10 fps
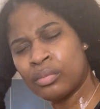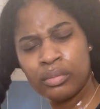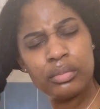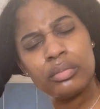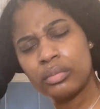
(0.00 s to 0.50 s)
So
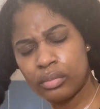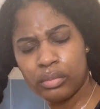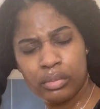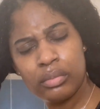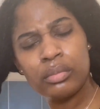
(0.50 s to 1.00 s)
I'm not
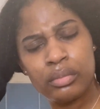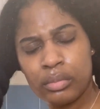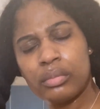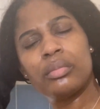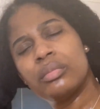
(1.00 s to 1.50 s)
going in with a
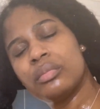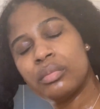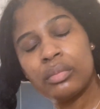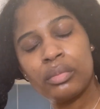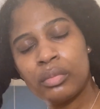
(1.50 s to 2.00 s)
deep conditioner
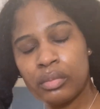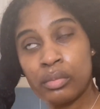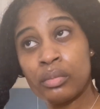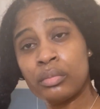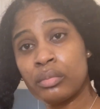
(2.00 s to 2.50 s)
today.
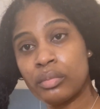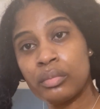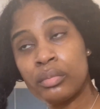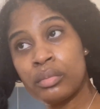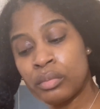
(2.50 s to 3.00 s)
It's more
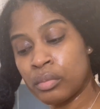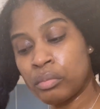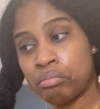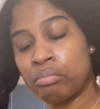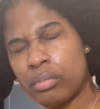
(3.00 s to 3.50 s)

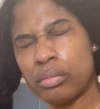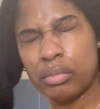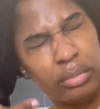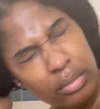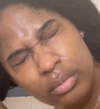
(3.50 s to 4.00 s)
so,
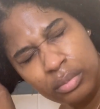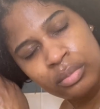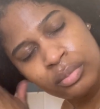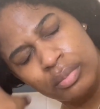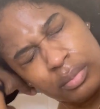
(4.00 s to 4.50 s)
like I
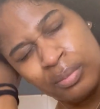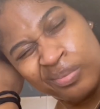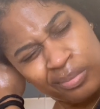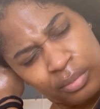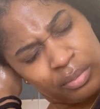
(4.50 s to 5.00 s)
said,
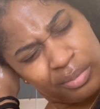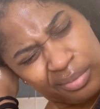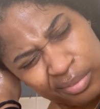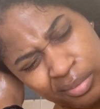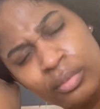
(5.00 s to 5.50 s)
November,
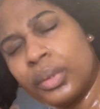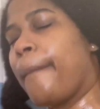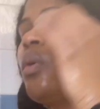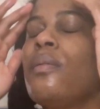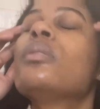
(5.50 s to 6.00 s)

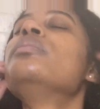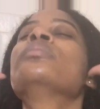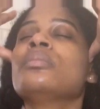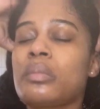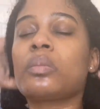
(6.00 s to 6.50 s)
December, or
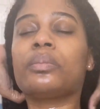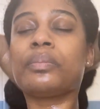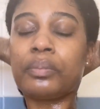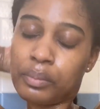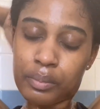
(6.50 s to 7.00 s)
January.
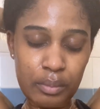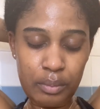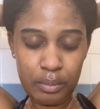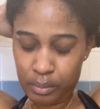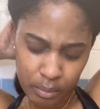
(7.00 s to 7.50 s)

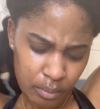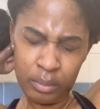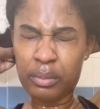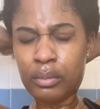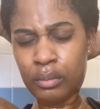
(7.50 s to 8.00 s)
Um,
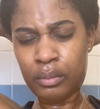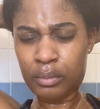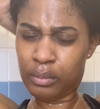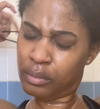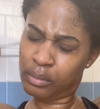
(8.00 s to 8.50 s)

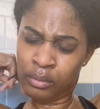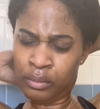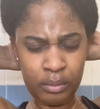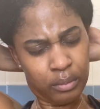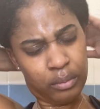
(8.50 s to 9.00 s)
but
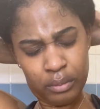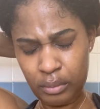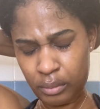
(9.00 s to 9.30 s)
yeah,